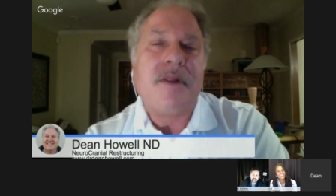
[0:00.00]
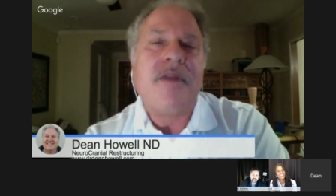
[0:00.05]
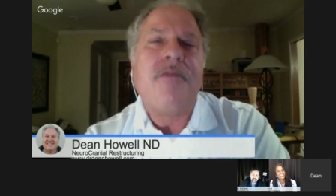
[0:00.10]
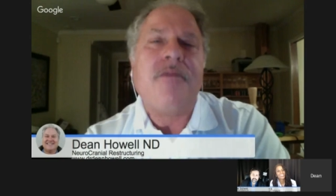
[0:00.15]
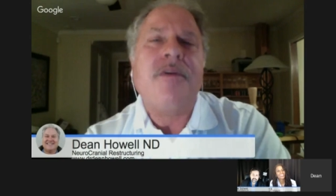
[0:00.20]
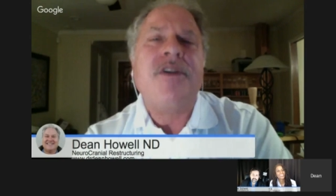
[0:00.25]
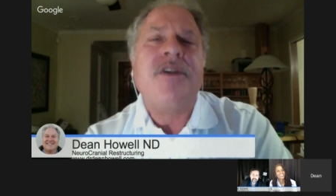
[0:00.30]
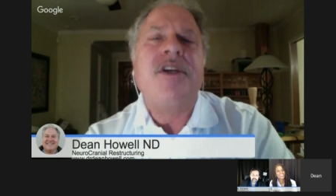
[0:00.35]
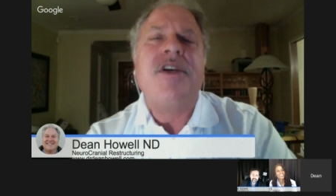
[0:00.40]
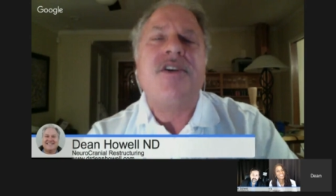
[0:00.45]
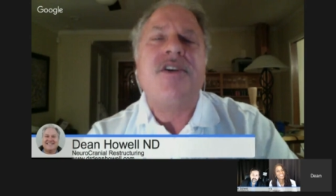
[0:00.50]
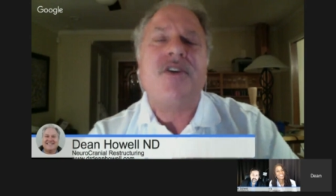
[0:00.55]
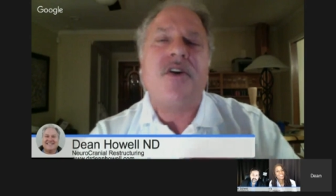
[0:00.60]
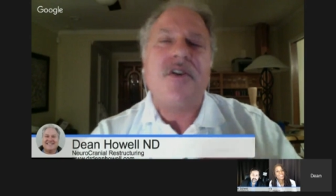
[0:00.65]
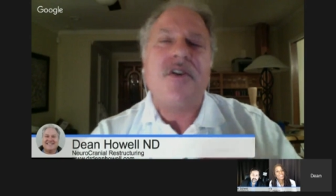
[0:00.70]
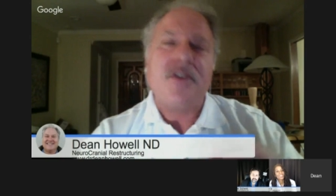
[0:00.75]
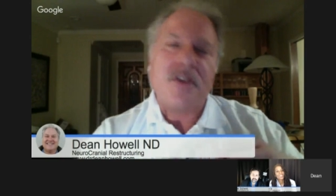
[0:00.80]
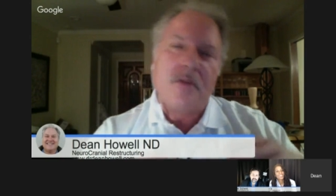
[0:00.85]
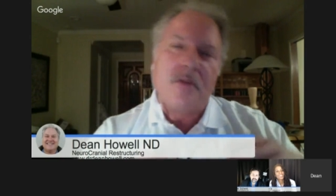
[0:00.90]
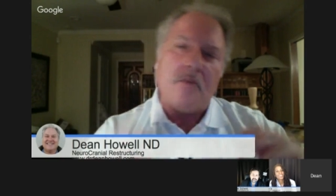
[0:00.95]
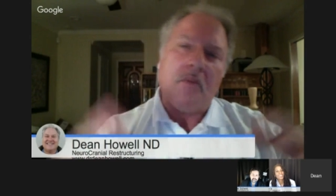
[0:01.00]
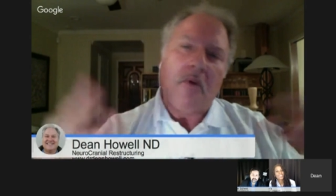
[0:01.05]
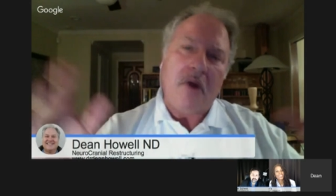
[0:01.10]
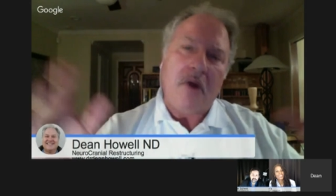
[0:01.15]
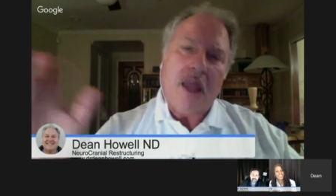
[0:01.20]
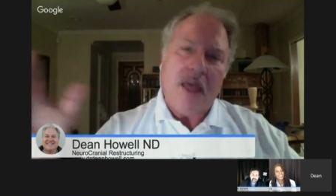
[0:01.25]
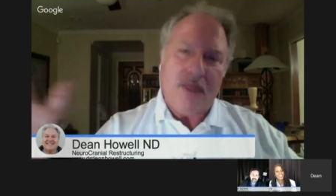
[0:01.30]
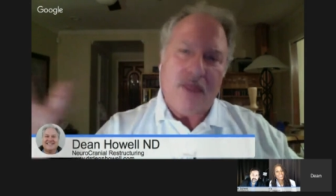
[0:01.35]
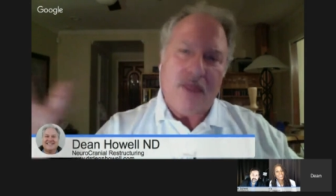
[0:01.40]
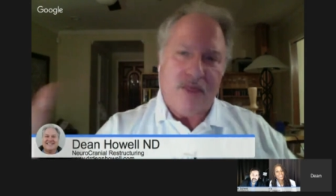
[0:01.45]
It would just show you the
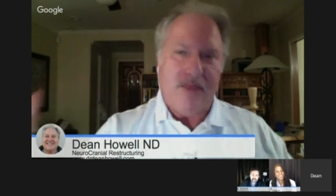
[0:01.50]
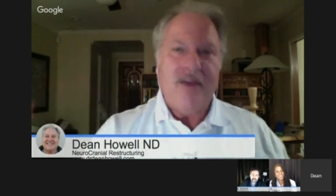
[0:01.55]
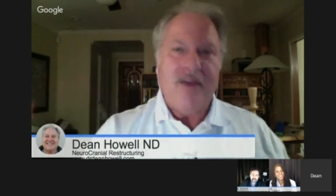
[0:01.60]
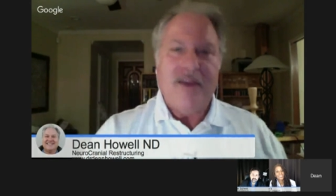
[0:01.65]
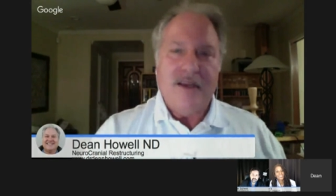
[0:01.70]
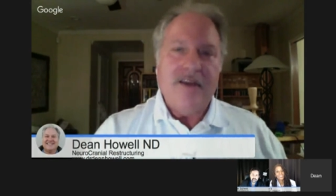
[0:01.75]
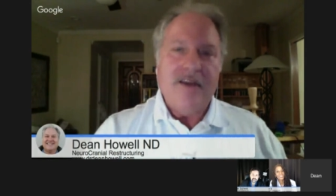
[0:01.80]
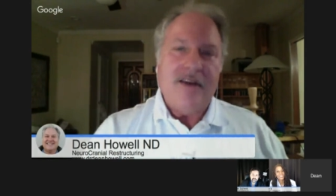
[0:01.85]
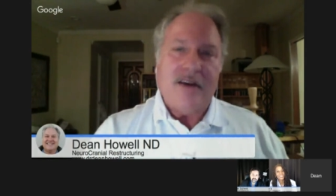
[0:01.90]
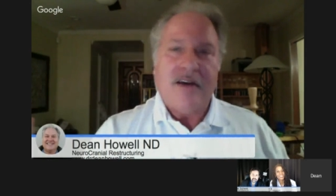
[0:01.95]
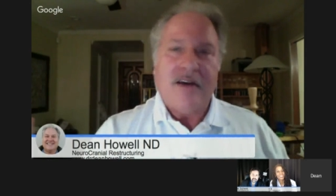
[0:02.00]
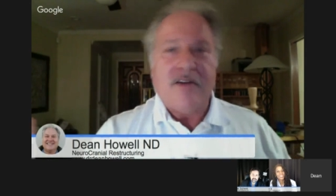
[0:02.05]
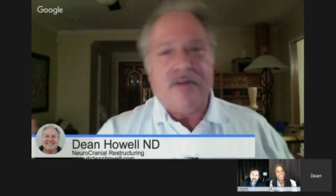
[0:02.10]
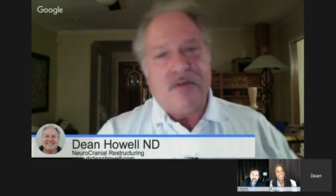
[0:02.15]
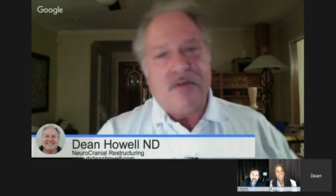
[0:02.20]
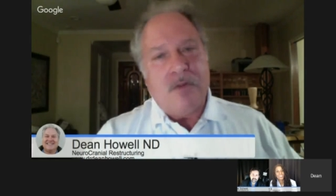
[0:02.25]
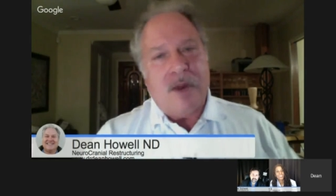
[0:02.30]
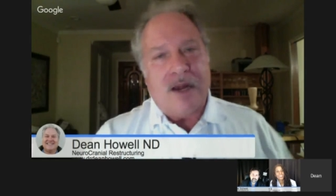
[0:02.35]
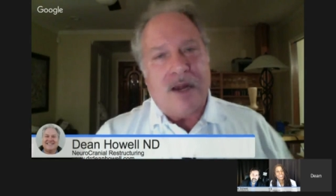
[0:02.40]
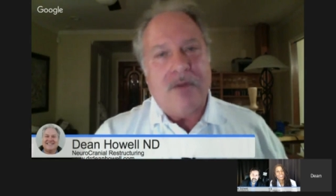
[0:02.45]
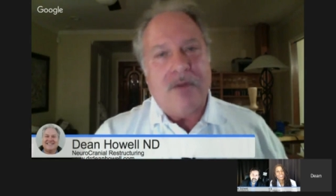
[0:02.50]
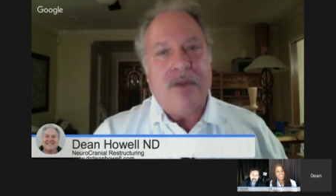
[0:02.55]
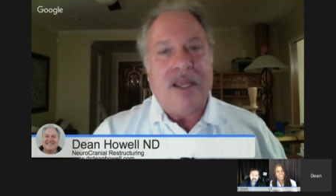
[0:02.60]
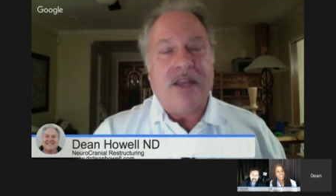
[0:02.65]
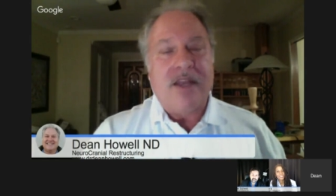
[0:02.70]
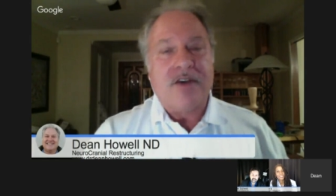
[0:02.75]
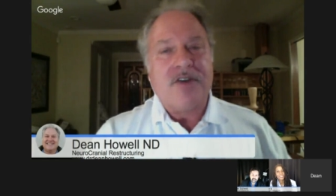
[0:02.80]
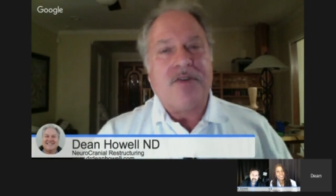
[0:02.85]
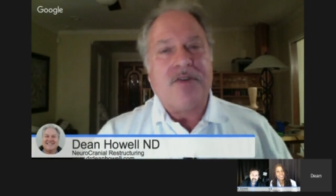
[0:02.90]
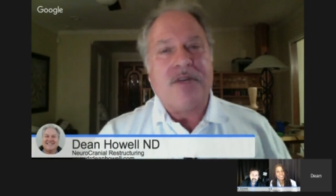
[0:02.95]
breadth of what we
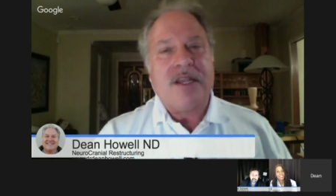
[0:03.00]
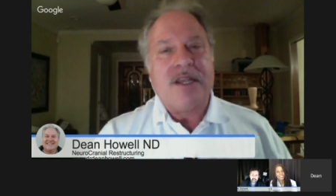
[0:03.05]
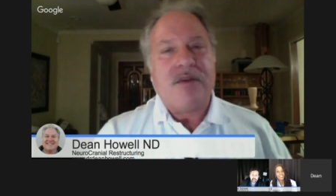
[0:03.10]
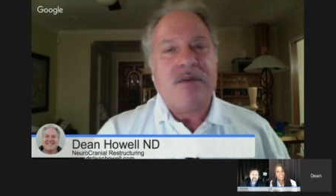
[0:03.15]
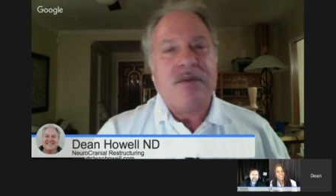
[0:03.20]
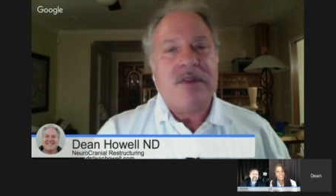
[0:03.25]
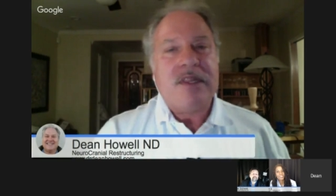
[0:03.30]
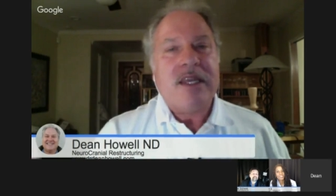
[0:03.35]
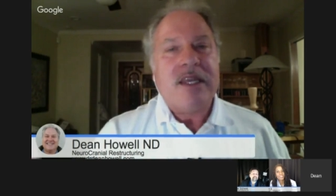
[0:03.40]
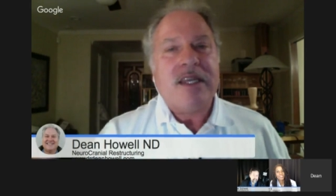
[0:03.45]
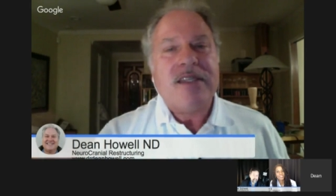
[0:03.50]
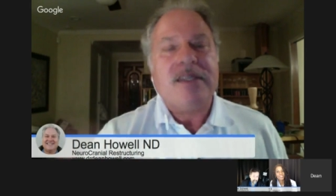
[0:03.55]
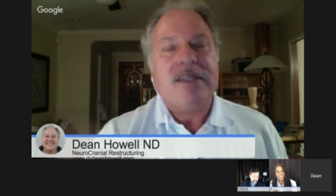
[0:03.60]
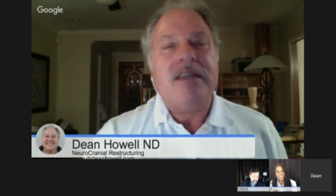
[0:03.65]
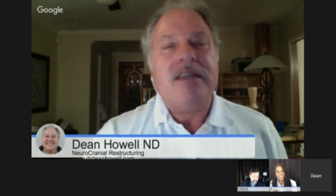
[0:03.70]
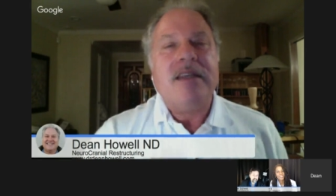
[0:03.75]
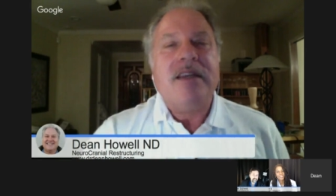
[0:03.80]
can treat with this.